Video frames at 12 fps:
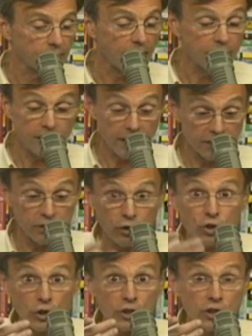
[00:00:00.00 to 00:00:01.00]
And, and you
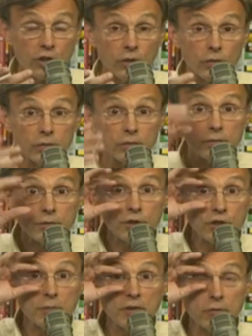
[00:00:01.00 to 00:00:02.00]
should too,
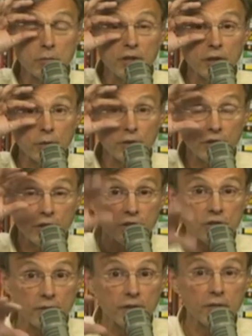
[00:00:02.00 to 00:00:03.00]
just to be familiar with the
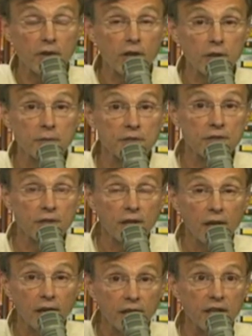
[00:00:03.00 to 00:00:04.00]
conservative arguments
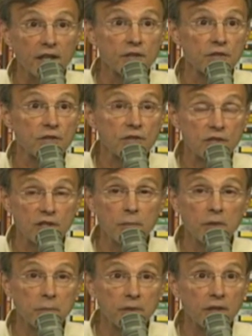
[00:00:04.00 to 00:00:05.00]
against T
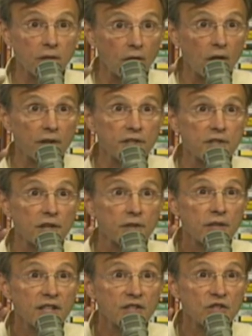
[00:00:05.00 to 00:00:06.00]
P P and all these
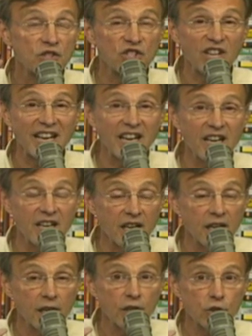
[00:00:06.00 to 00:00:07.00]
other
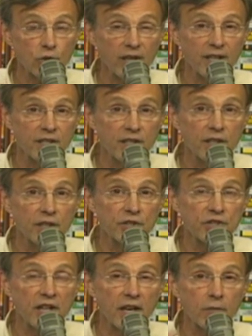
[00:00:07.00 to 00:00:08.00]
insane trade
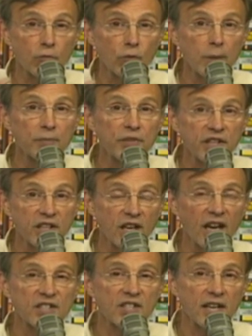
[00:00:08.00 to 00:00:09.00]
deals that have ripped the
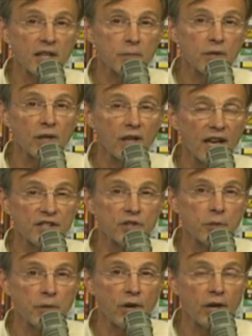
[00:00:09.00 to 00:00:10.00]
guts out of the middle
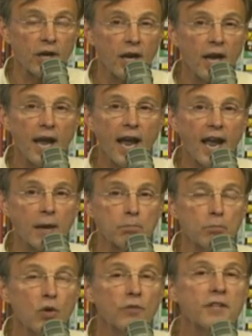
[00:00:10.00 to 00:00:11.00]
class in America and
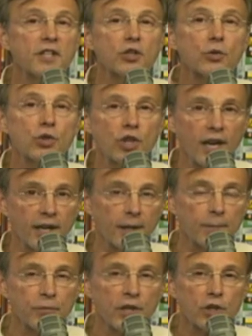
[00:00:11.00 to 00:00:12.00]
moved it to China.